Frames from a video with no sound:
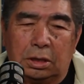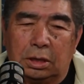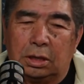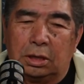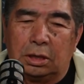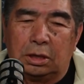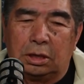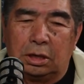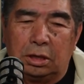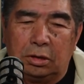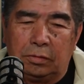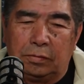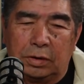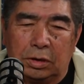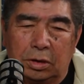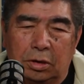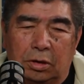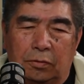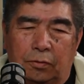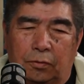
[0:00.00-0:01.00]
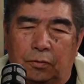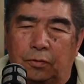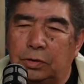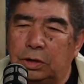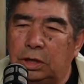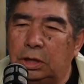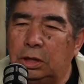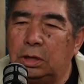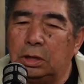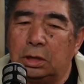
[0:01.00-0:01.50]
they're living off
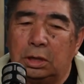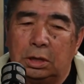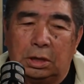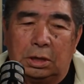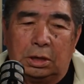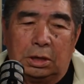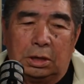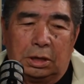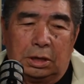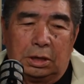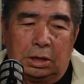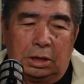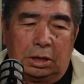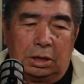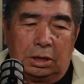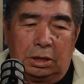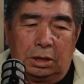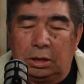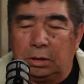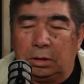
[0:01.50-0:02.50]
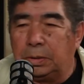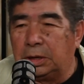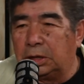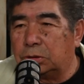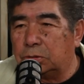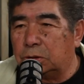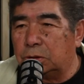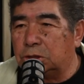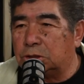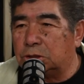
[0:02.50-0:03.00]
free. Uh, they begin
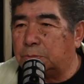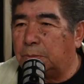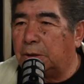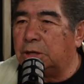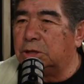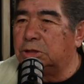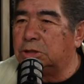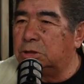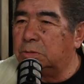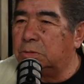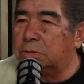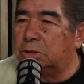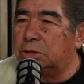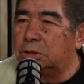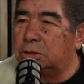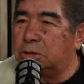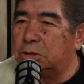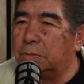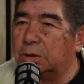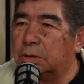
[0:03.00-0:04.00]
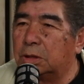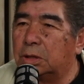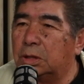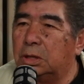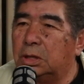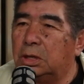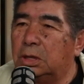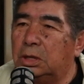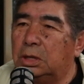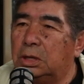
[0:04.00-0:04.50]
to despise them, say something
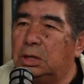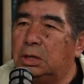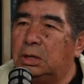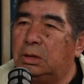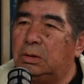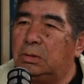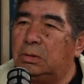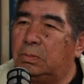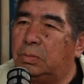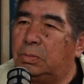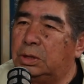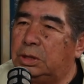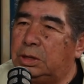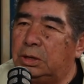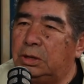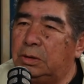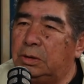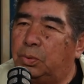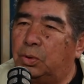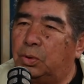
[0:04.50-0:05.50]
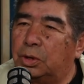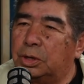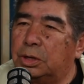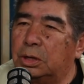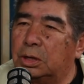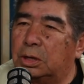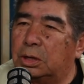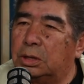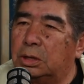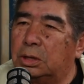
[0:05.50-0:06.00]
but they're
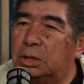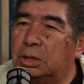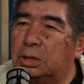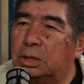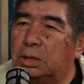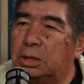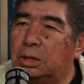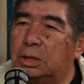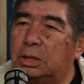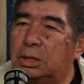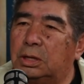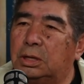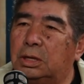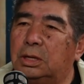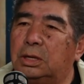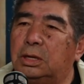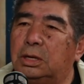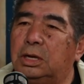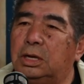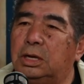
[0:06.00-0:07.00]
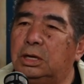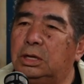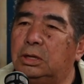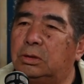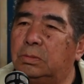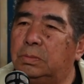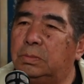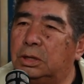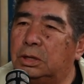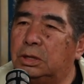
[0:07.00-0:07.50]
important. Mm. They need
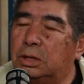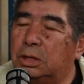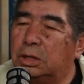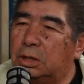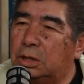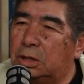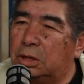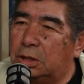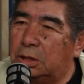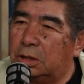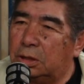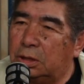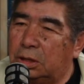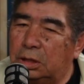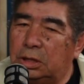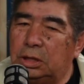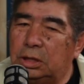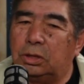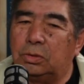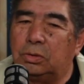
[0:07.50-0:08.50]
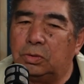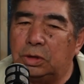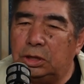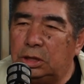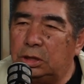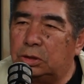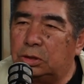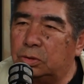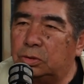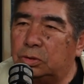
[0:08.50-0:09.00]
to be. They need. We
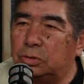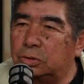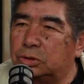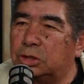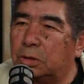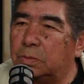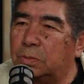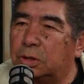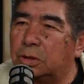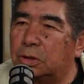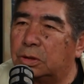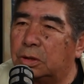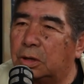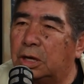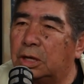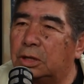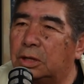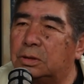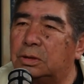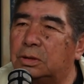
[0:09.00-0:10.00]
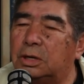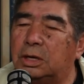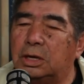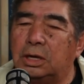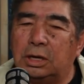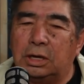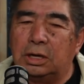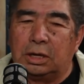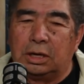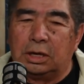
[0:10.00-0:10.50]
need to do something together,
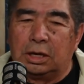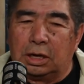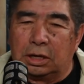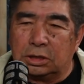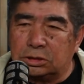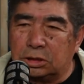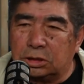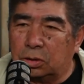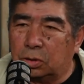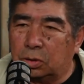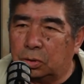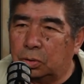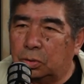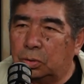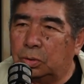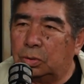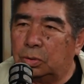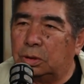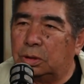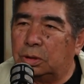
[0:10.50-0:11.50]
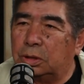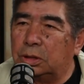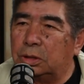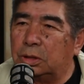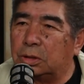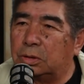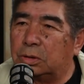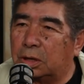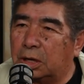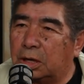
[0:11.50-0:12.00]
as a whole. You know,
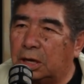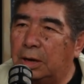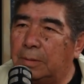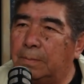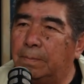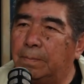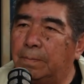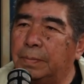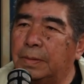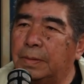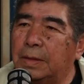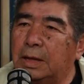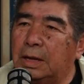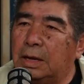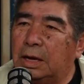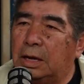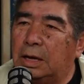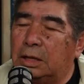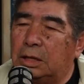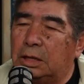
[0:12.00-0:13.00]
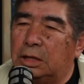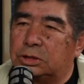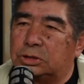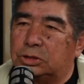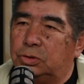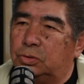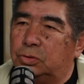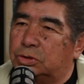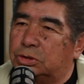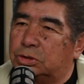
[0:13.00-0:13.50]
to come. Let's
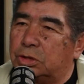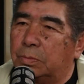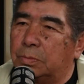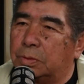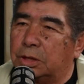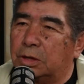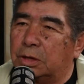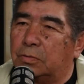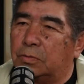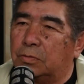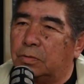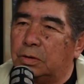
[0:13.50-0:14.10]
do something